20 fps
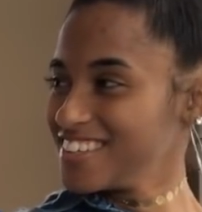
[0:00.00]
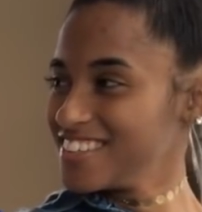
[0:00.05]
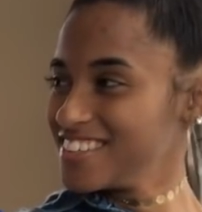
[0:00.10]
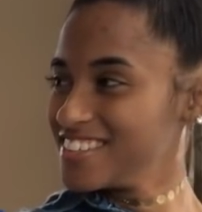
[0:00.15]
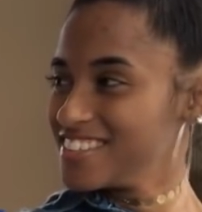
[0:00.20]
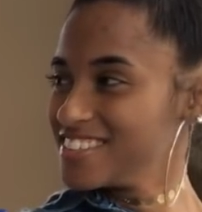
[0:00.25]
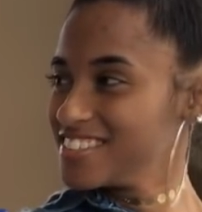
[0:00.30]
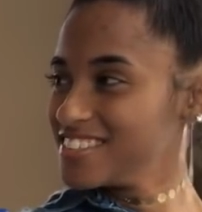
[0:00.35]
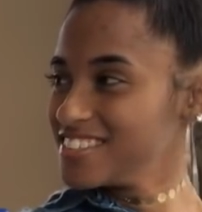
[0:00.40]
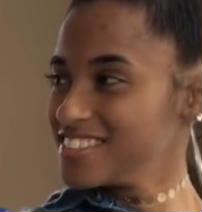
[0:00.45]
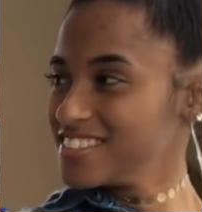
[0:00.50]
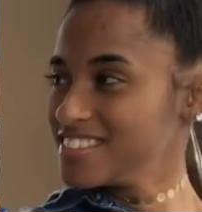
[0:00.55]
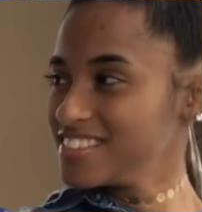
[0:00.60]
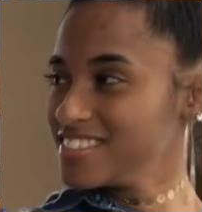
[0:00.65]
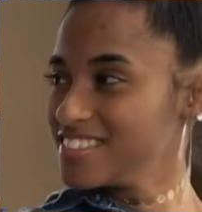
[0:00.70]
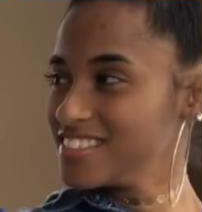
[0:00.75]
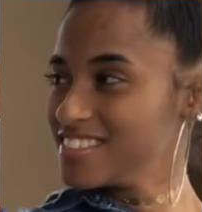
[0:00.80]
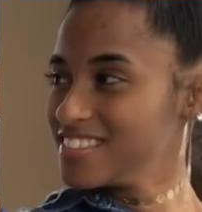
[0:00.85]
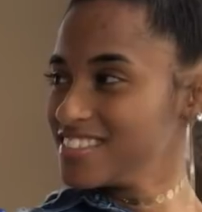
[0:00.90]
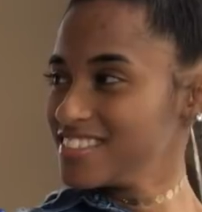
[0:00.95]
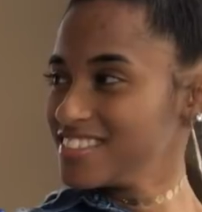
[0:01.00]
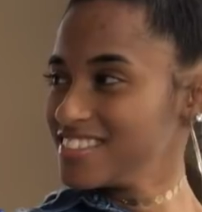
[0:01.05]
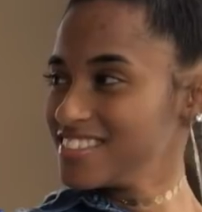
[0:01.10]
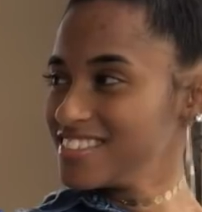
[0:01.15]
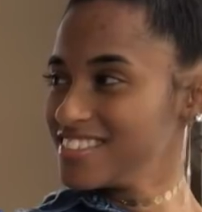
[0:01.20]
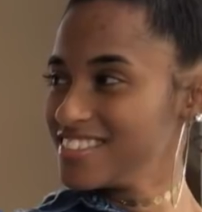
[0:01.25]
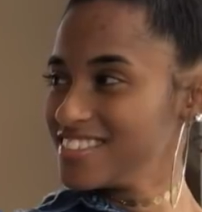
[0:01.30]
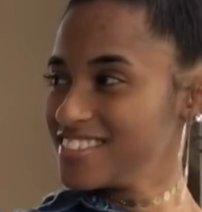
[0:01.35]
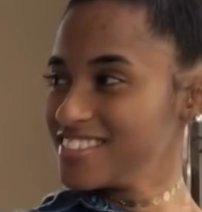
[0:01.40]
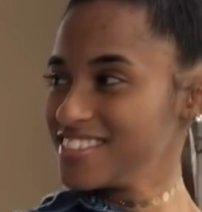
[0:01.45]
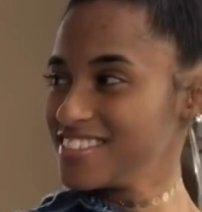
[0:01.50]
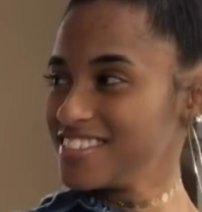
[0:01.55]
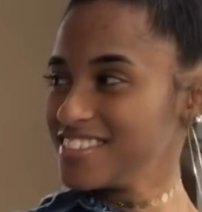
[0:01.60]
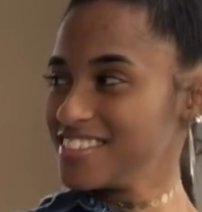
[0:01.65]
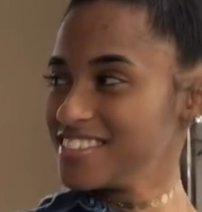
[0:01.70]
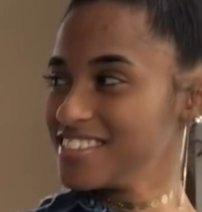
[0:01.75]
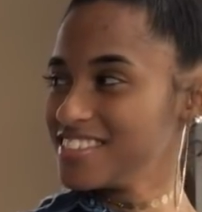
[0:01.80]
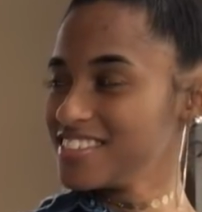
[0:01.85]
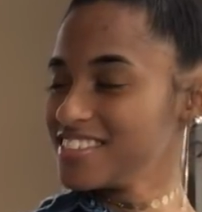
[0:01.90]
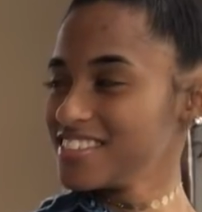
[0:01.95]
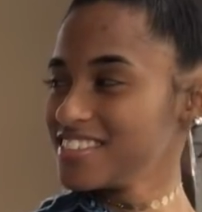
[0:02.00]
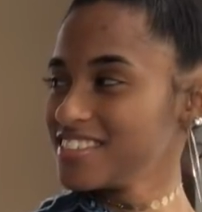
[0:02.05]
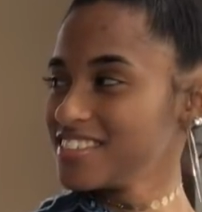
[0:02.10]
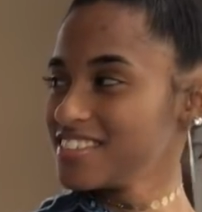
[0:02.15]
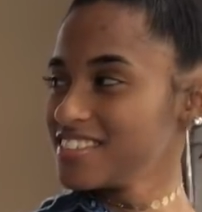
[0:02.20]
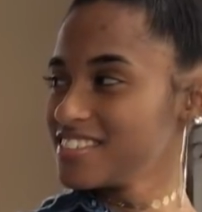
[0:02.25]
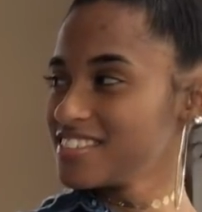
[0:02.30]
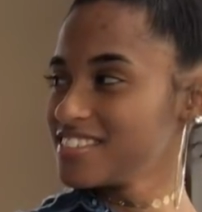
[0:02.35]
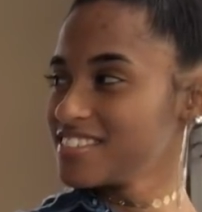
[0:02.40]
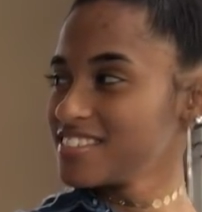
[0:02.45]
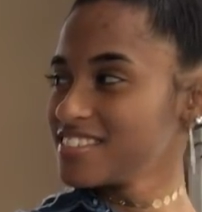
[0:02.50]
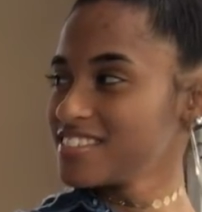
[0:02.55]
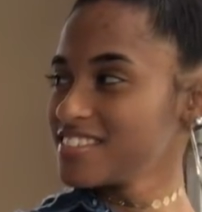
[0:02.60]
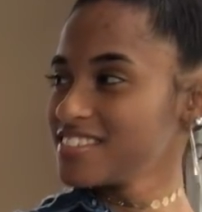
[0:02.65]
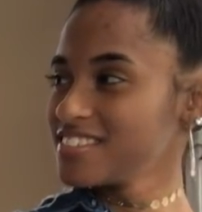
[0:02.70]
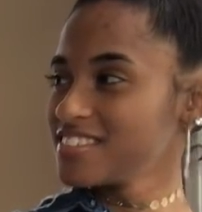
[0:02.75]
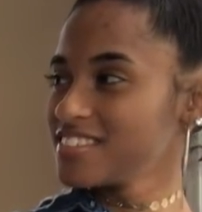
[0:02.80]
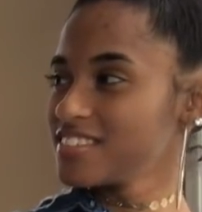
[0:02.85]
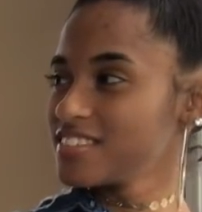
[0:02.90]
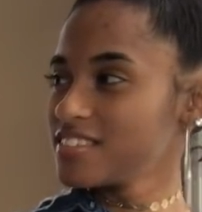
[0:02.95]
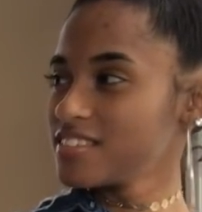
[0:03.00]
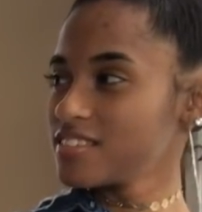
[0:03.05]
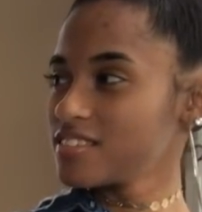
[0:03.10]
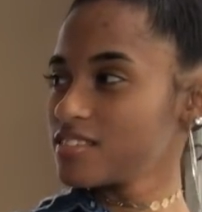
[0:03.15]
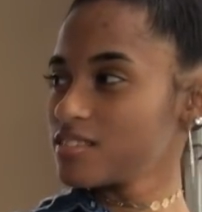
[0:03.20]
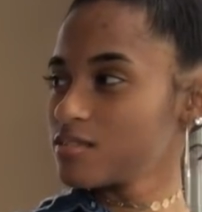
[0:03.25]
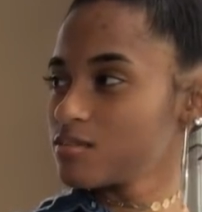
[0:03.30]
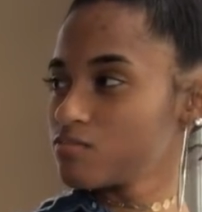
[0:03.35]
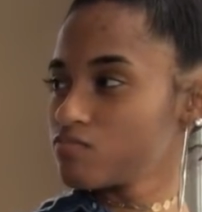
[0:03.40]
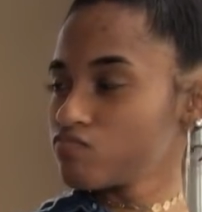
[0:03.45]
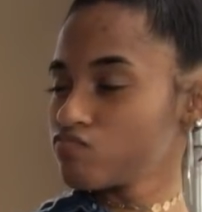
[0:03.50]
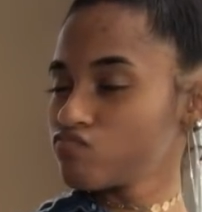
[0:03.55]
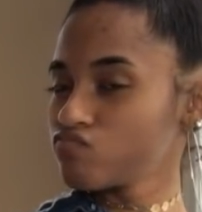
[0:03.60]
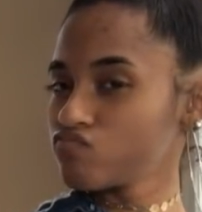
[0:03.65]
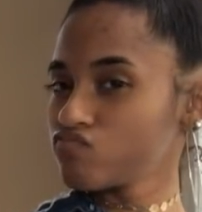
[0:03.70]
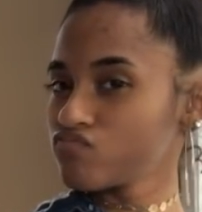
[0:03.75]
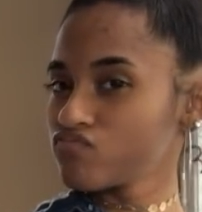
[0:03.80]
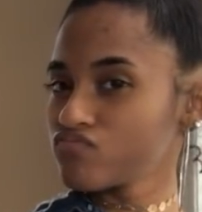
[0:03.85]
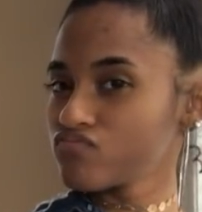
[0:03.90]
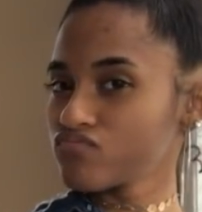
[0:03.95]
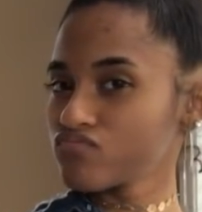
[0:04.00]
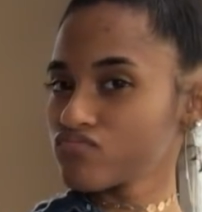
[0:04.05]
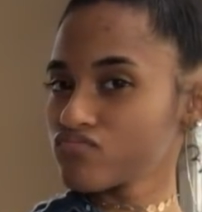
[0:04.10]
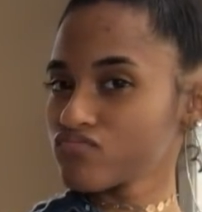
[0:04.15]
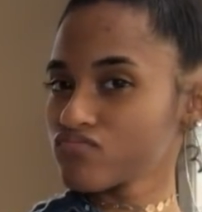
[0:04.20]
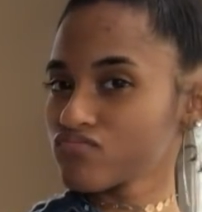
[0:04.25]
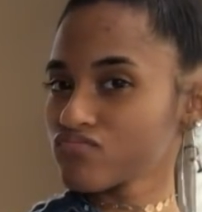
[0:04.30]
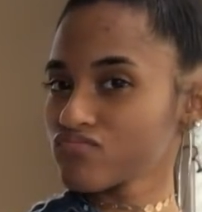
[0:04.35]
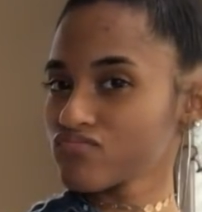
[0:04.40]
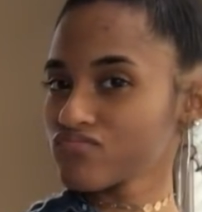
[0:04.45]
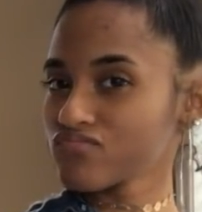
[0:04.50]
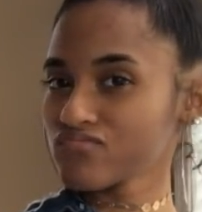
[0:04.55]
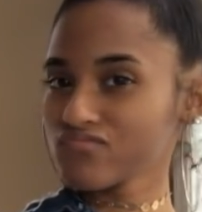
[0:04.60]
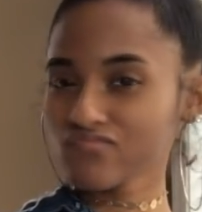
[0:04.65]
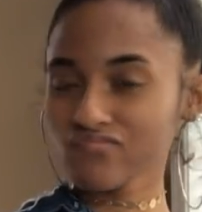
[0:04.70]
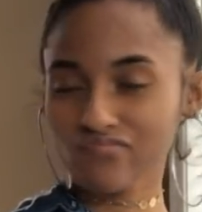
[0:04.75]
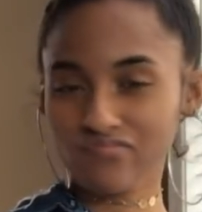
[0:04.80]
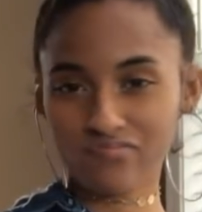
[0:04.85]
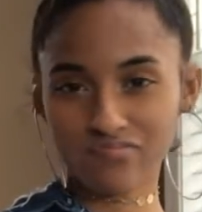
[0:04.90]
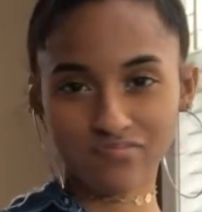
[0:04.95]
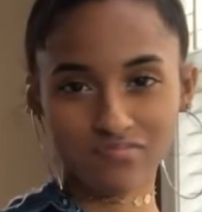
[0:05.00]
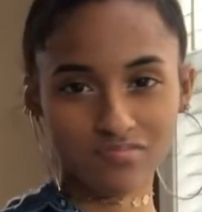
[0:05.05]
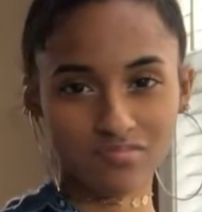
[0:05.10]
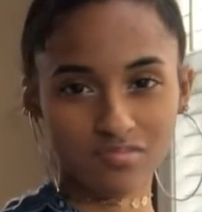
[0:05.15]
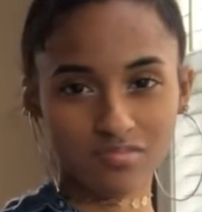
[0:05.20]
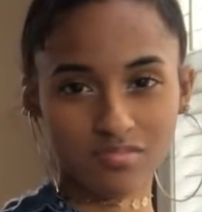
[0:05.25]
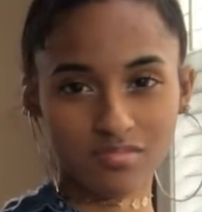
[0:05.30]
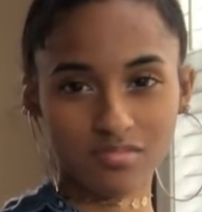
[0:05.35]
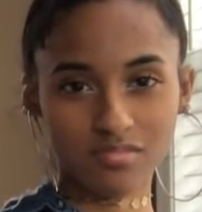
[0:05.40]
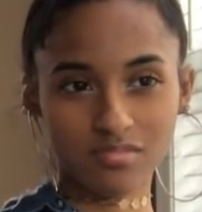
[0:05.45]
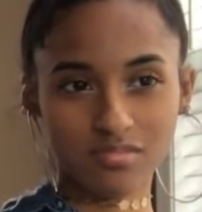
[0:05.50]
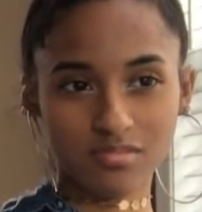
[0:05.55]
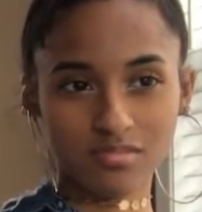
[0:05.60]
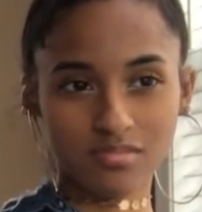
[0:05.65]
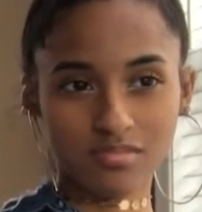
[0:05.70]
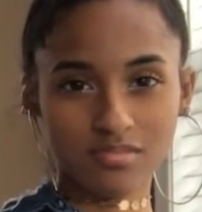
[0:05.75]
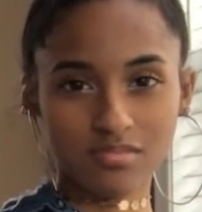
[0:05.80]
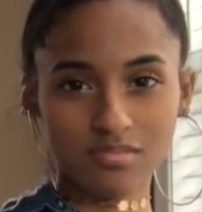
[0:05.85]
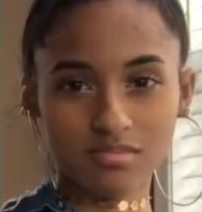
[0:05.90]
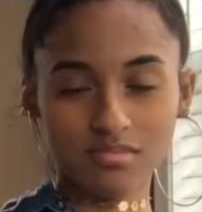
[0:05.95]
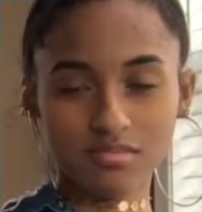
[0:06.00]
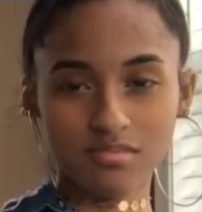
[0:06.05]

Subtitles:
(not speaking)